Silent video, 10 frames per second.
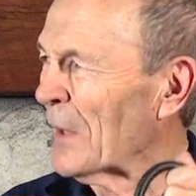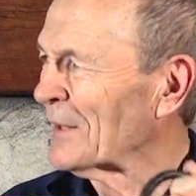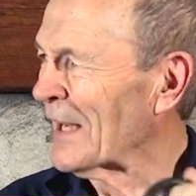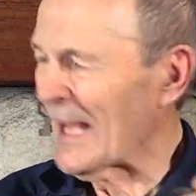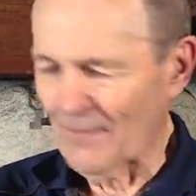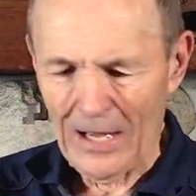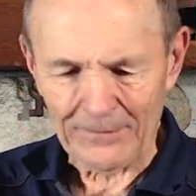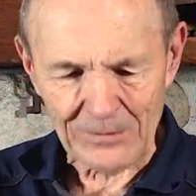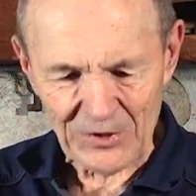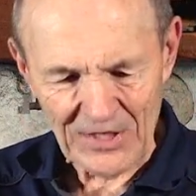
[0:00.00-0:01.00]
that I've
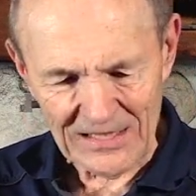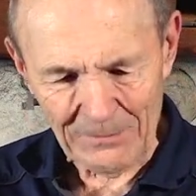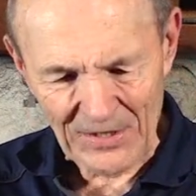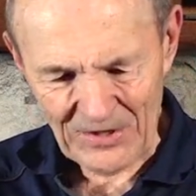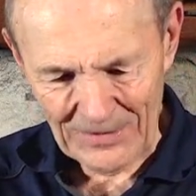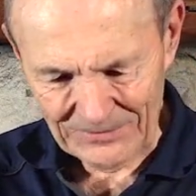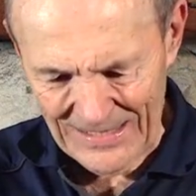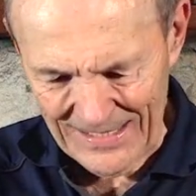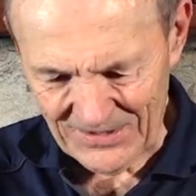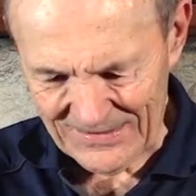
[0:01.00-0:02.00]
often said to myself,
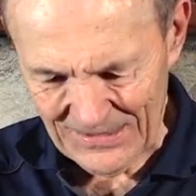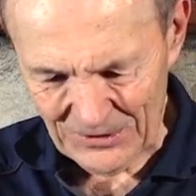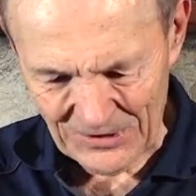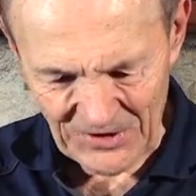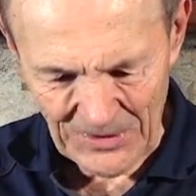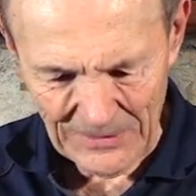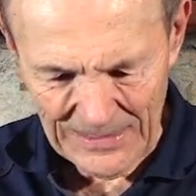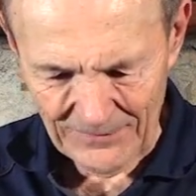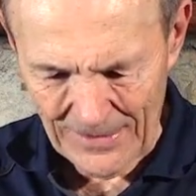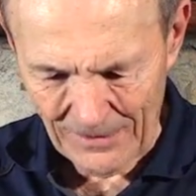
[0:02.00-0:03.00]
gosh, and they should still
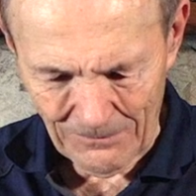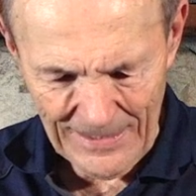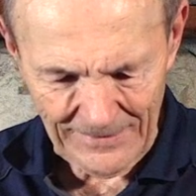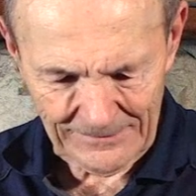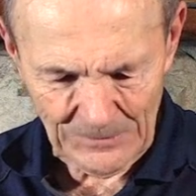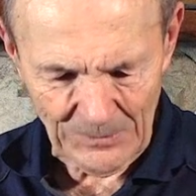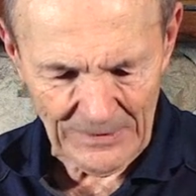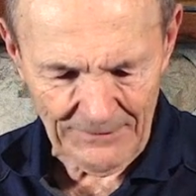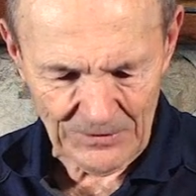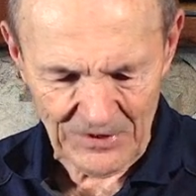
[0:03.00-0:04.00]
have that around.
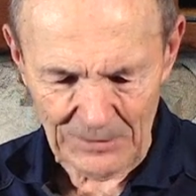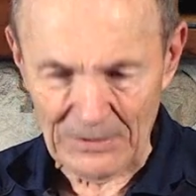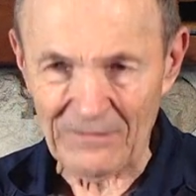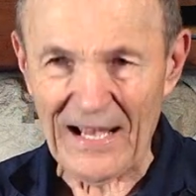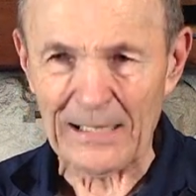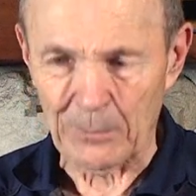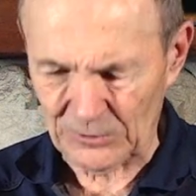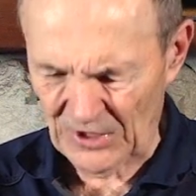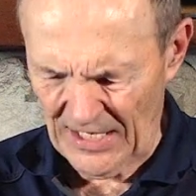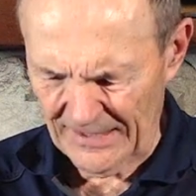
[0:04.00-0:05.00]
It would still be valuable
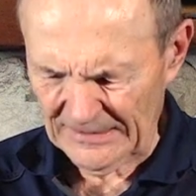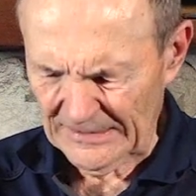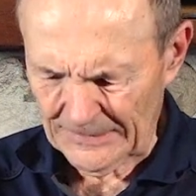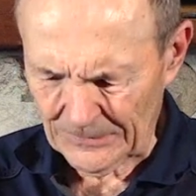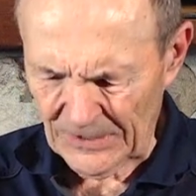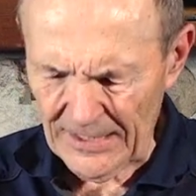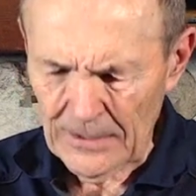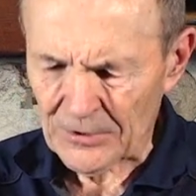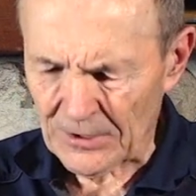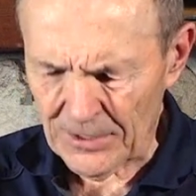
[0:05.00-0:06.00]
today. Okay,
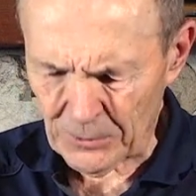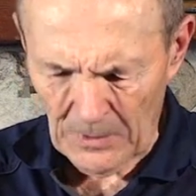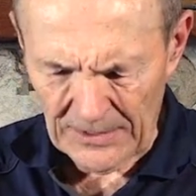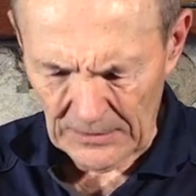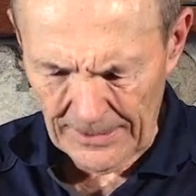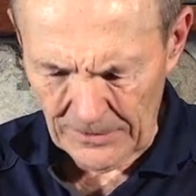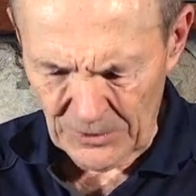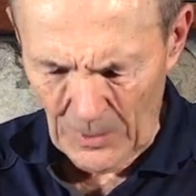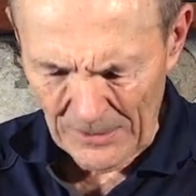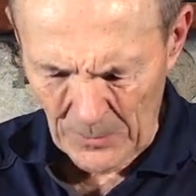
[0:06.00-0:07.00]
so this regulator
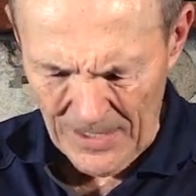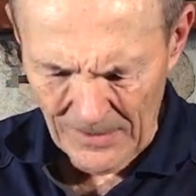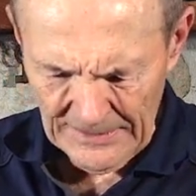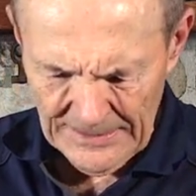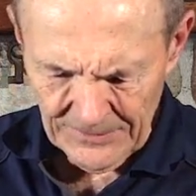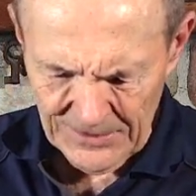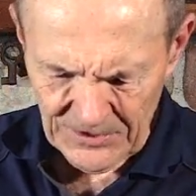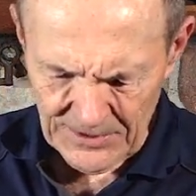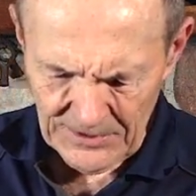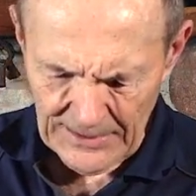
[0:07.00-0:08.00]
is quite rare.
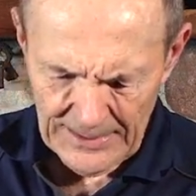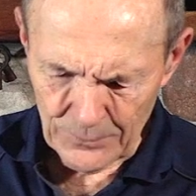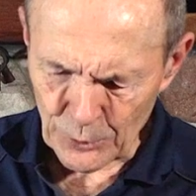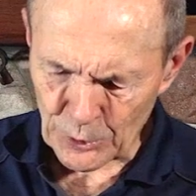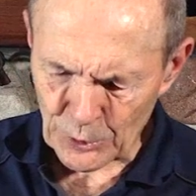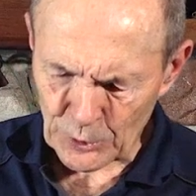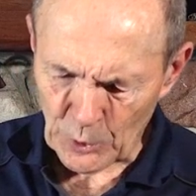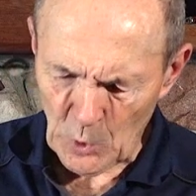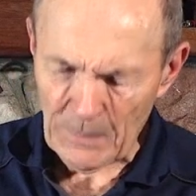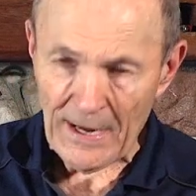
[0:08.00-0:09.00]
This is a
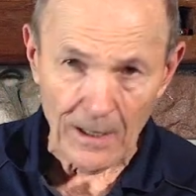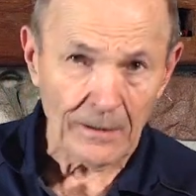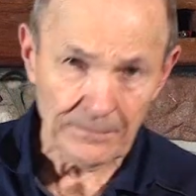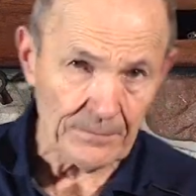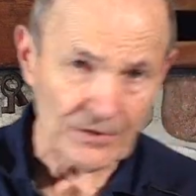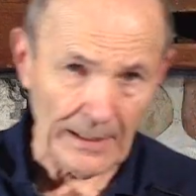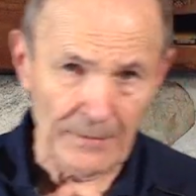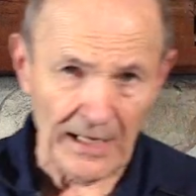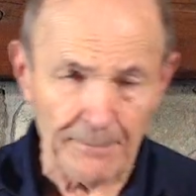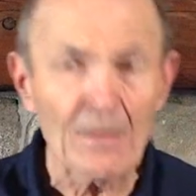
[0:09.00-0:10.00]
Scuba-air, same
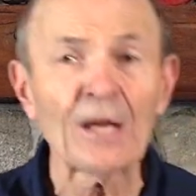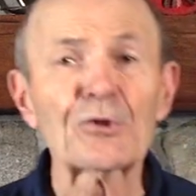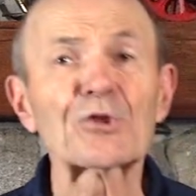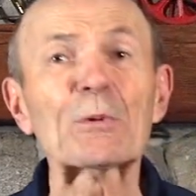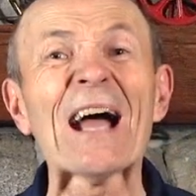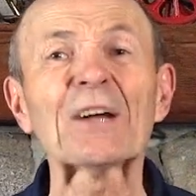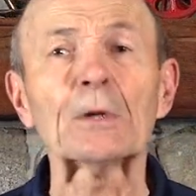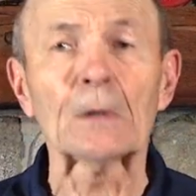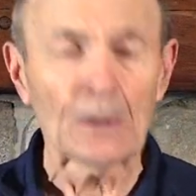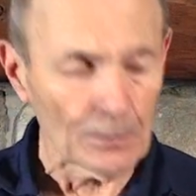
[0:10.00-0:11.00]
name,
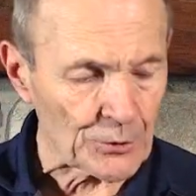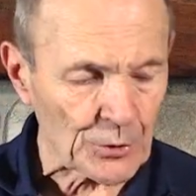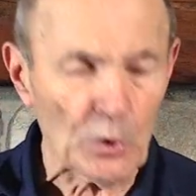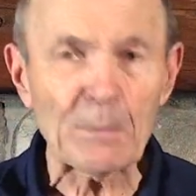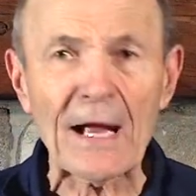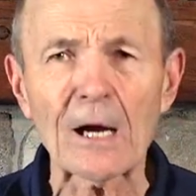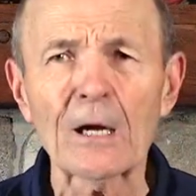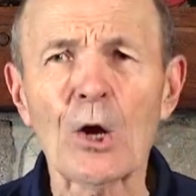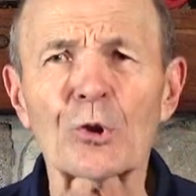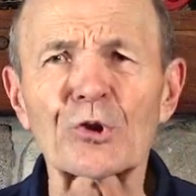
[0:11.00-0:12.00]
300. The
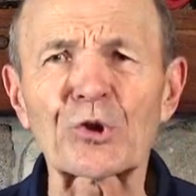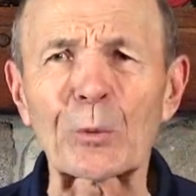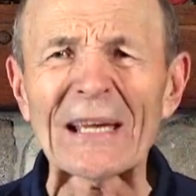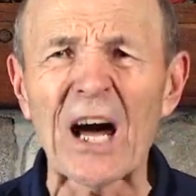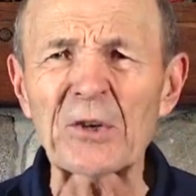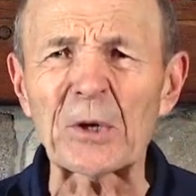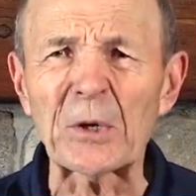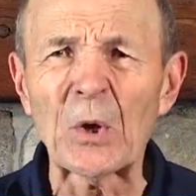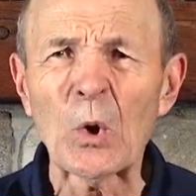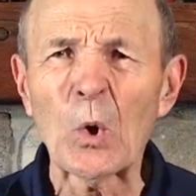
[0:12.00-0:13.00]
Scuba-air
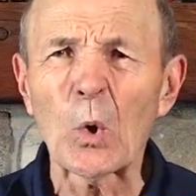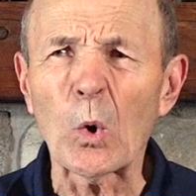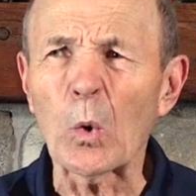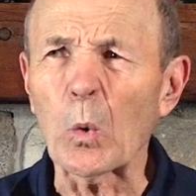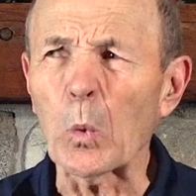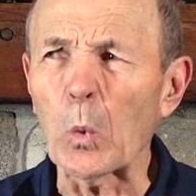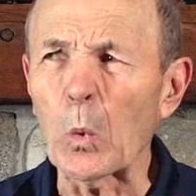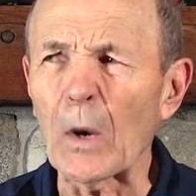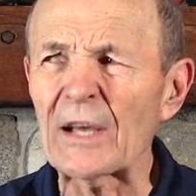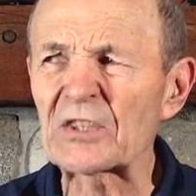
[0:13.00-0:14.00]
300.
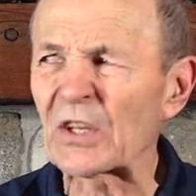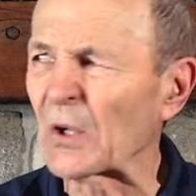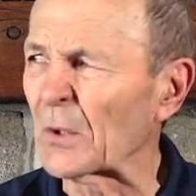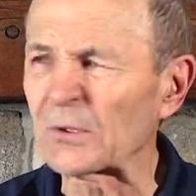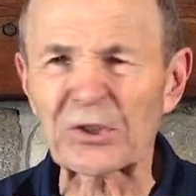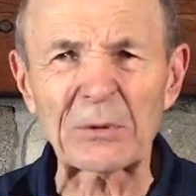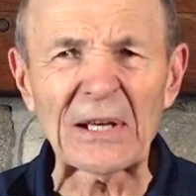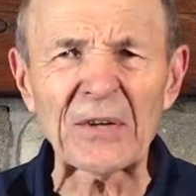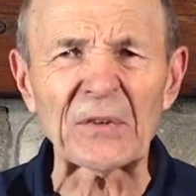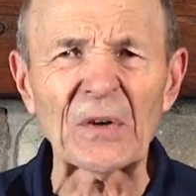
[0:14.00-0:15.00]
Why is it called the
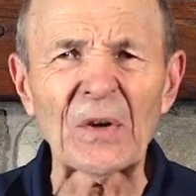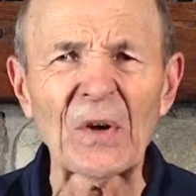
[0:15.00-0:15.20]
300?